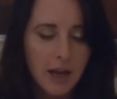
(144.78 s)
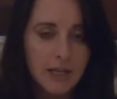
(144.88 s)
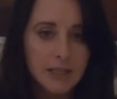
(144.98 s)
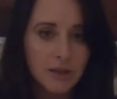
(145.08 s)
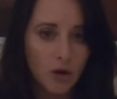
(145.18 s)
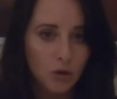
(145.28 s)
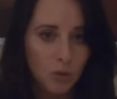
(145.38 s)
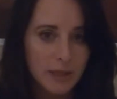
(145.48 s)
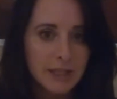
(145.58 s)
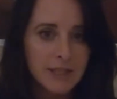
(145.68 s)
And so
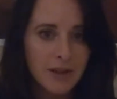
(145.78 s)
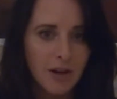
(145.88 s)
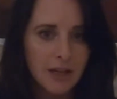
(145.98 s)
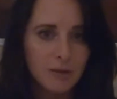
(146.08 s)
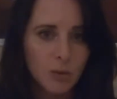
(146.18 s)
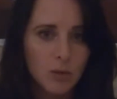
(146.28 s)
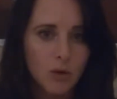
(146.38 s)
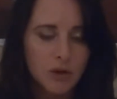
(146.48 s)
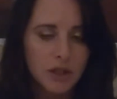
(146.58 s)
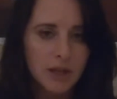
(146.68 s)
we decided we
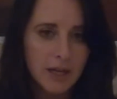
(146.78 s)
wanted